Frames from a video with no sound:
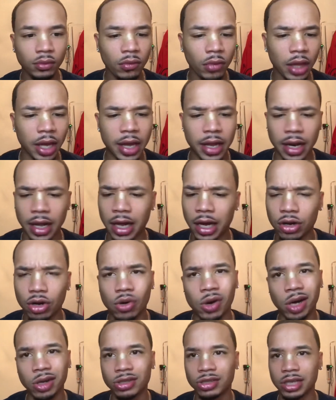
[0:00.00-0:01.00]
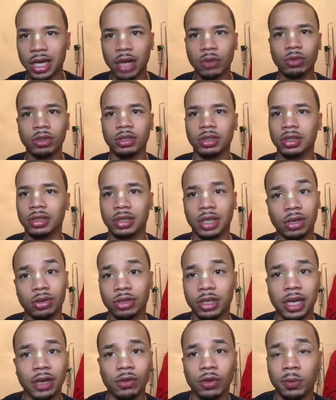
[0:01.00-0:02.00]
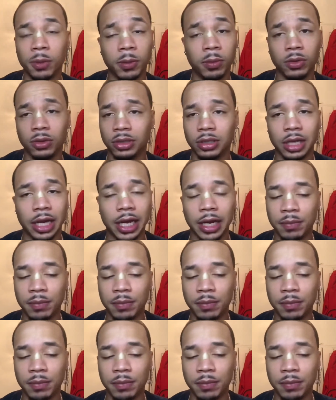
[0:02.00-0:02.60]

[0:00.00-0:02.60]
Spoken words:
And I go outside with this. I don't care what people like.